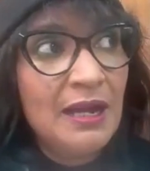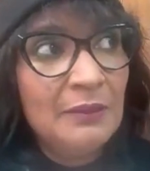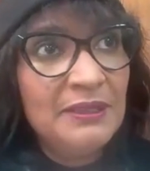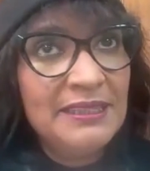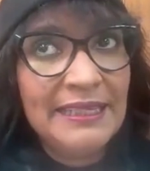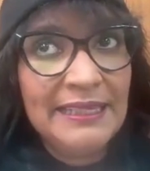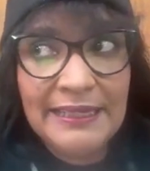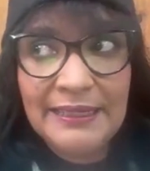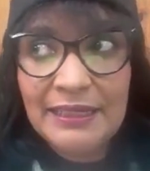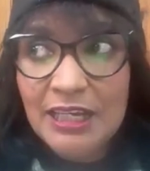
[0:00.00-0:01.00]

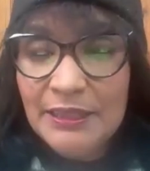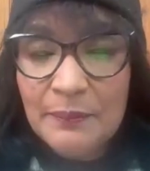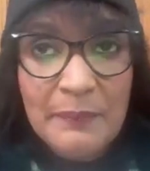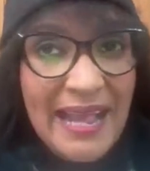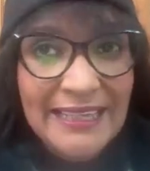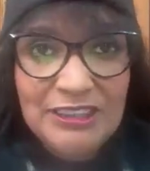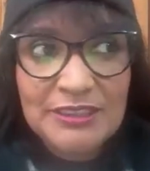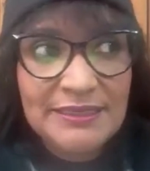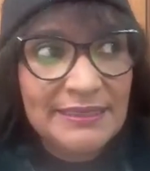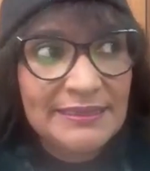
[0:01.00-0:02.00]
thinking, your mind
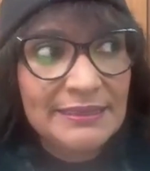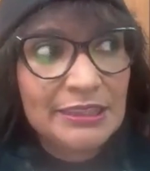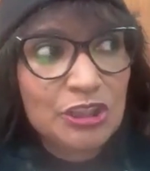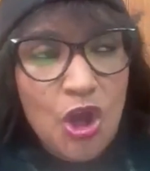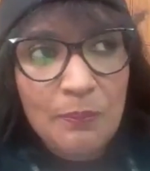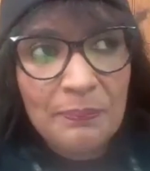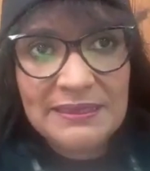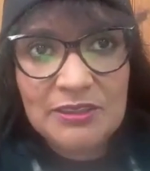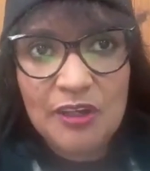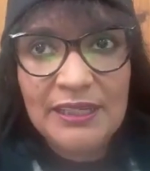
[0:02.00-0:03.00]
just doesn't stop.
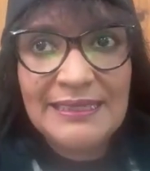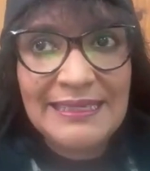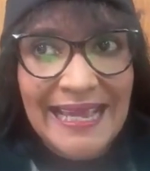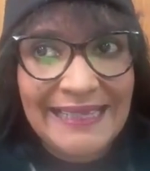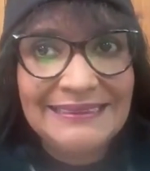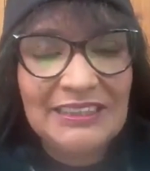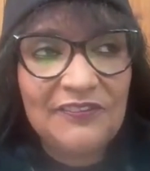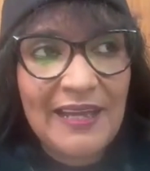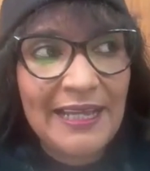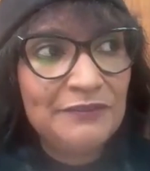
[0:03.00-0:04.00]
It's not a
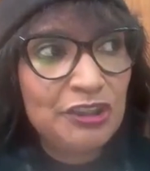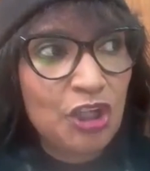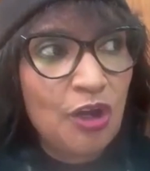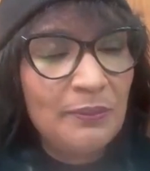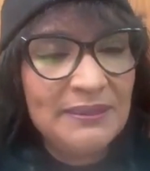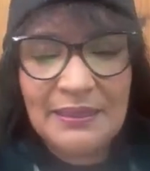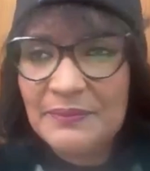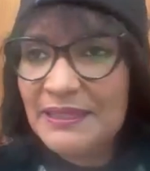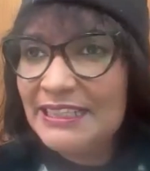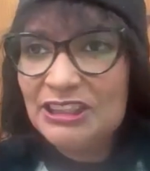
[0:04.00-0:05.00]
9-to-5 job. It's
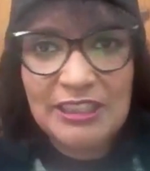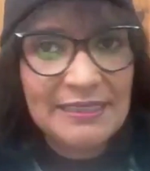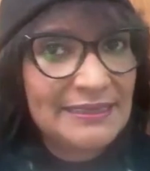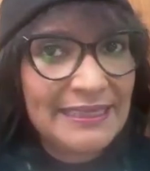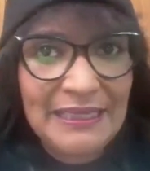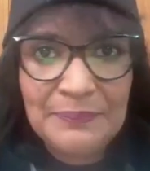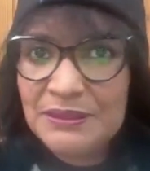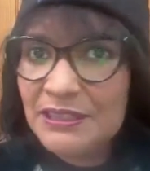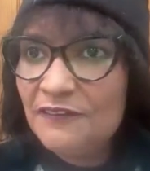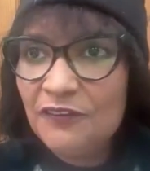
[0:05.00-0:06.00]
something that just
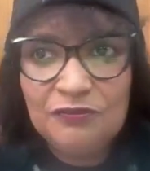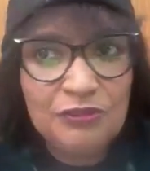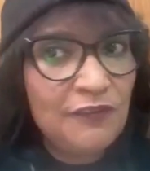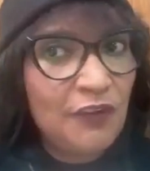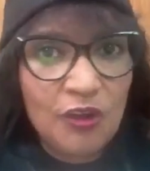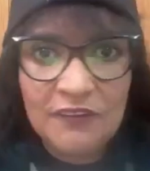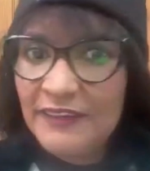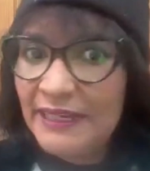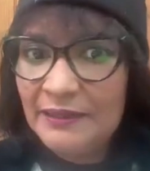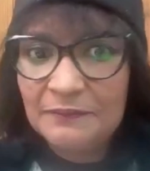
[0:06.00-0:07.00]
keeps
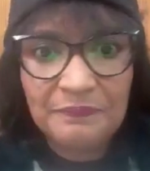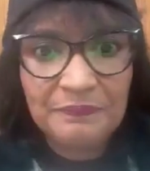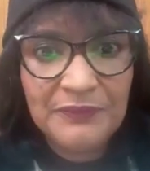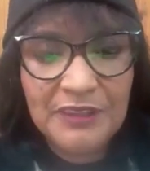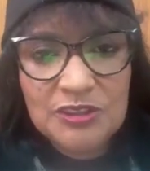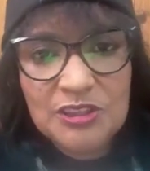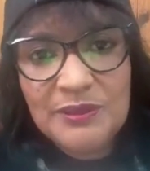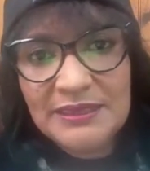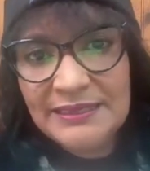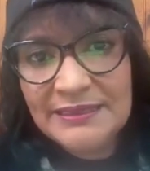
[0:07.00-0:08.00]
revolving. So
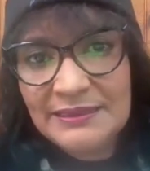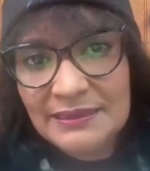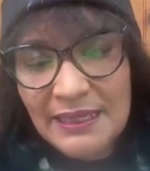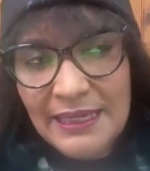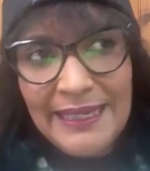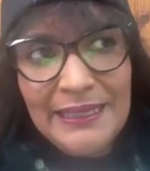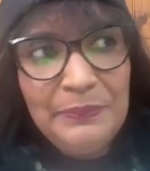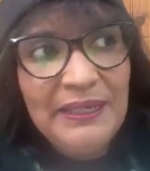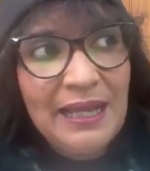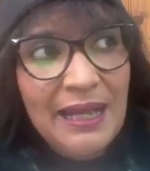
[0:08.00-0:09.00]
it
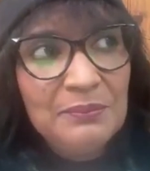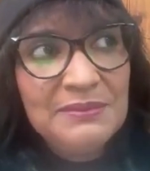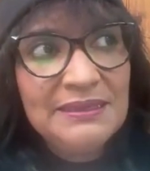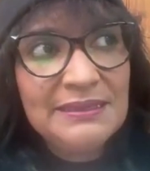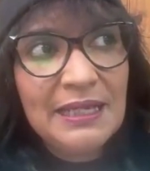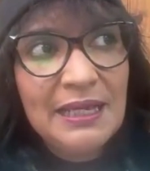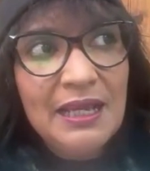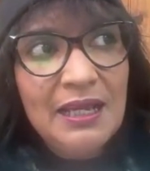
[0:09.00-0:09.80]
becomes,